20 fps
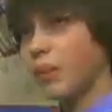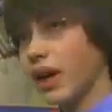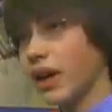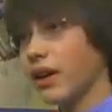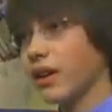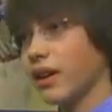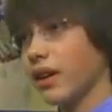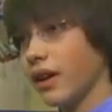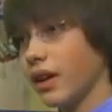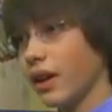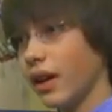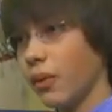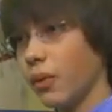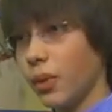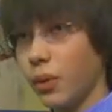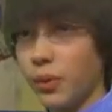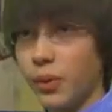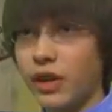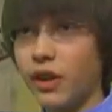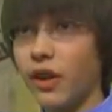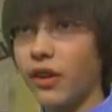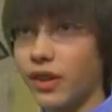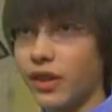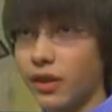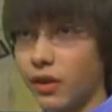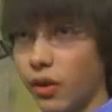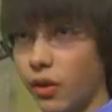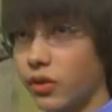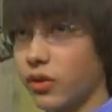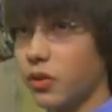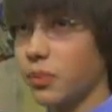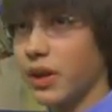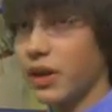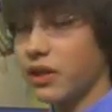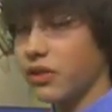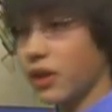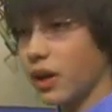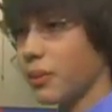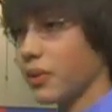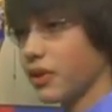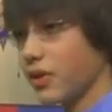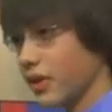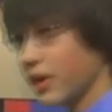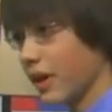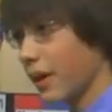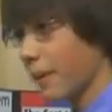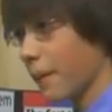make what we call the ultimate trebuchet.